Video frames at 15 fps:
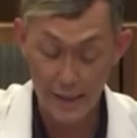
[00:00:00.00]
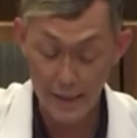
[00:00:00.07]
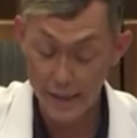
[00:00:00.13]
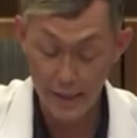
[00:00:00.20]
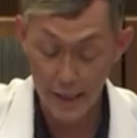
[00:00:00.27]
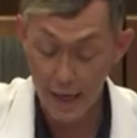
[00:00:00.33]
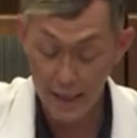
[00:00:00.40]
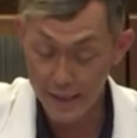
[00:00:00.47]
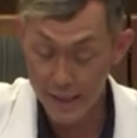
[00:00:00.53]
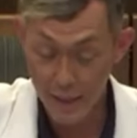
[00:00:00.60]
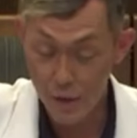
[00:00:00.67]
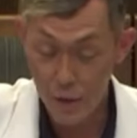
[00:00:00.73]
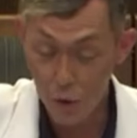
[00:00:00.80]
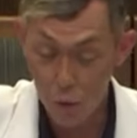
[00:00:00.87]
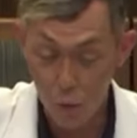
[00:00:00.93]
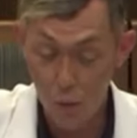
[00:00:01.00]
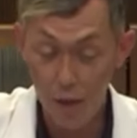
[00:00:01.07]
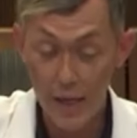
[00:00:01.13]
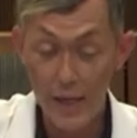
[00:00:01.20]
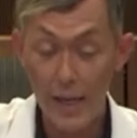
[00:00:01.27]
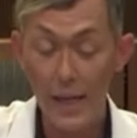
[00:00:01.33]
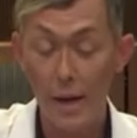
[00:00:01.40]
I
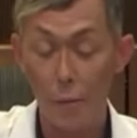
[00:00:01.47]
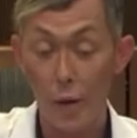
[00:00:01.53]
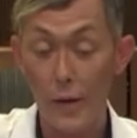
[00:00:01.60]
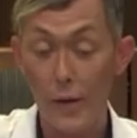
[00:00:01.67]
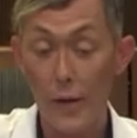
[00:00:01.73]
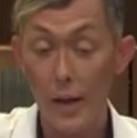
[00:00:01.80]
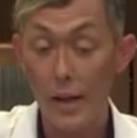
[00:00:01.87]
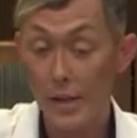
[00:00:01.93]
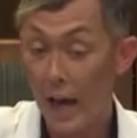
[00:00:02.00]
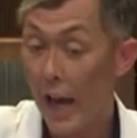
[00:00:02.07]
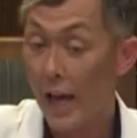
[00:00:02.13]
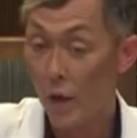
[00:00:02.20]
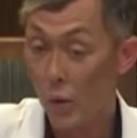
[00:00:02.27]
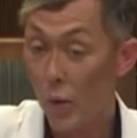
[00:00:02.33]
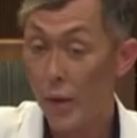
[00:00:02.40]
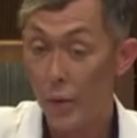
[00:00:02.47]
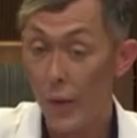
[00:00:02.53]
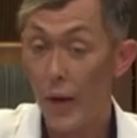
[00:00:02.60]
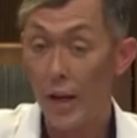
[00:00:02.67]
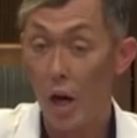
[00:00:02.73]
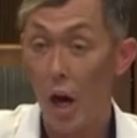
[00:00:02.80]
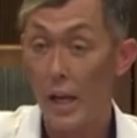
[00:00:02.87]
agree with
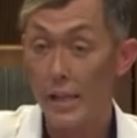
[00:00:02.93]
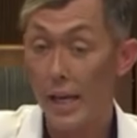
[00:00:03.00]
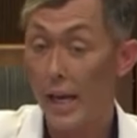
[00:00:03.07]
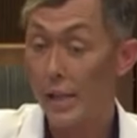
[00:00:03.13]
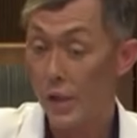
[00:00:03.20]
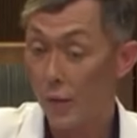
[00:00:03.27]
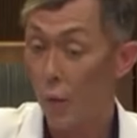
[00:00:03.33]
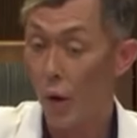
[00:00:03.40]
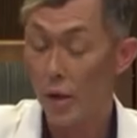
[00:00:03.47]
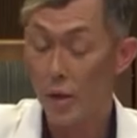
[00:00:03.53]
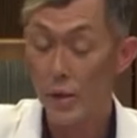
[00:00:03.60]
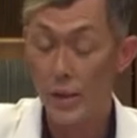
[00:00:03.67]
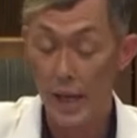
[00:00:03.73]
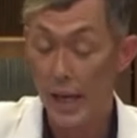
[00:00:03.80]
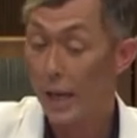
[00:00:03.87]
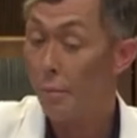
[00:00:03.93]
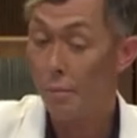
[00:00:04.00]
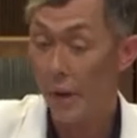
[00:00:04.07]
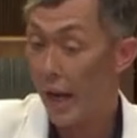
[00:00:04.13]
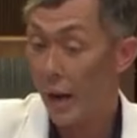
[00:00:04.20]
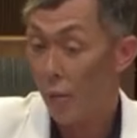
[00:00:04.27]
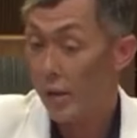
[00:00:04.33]
the context of what you're saying,
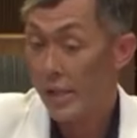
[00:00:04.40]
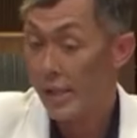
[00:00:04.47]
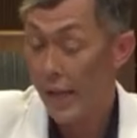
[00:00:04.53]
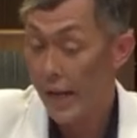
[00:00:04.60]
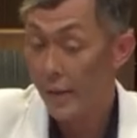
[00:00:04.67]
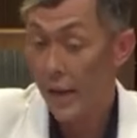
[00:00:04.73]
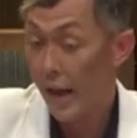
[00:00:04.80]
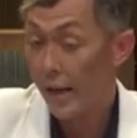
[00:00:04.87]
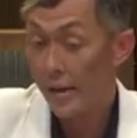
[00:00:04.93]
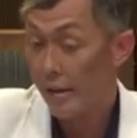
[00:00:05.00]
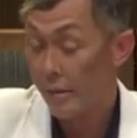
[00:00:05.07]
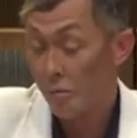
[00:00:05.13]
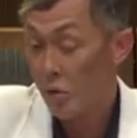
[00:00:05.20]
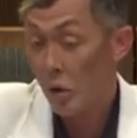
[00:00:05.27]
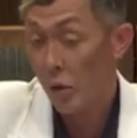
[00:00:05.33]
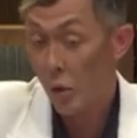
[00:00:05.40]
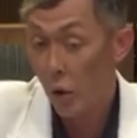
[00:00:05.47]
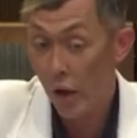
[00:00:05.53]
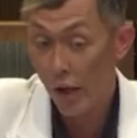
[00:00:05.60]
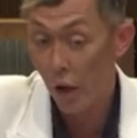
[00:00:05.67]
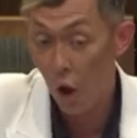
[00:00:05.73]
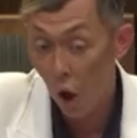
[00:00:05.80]
but I would say that you can
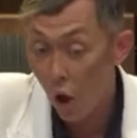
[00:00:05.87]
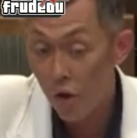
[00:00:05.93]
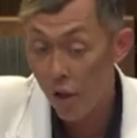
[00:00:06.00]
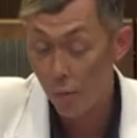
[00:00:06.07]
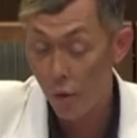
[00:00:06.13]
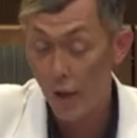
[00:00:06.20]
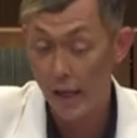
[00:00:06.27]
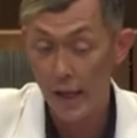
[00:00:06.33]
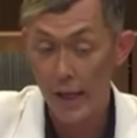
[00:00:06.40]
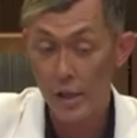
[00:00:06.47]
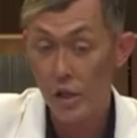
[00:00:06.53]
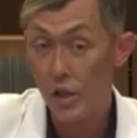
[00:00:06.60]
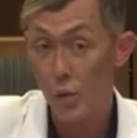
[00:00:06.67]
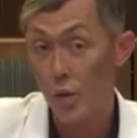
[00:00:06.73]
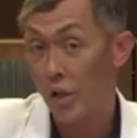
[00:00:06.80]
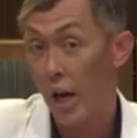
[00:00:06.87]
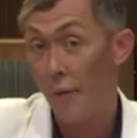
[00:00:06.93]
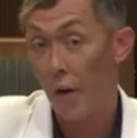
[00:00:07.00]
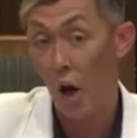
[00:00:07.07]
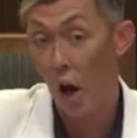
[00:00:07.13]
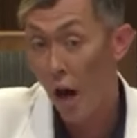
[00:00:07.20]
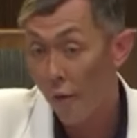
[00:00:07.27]
look at all communications which
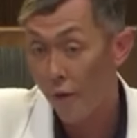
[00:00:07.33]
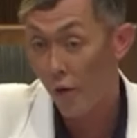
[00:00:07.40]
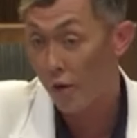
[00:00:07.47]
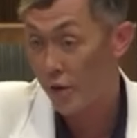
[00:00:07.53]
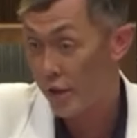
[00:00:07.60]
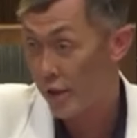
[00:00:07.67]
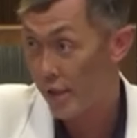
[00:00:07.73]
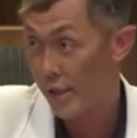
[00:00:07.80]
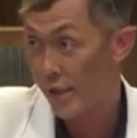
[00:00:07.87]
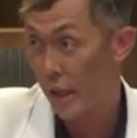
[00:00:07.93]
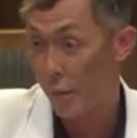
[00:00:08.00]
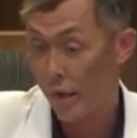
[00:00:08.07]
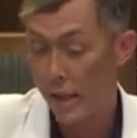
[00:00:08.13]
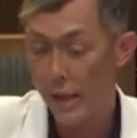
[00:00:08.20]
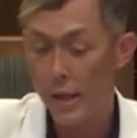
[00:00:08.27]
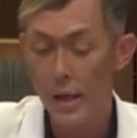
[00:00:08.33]
I've offered to this committee.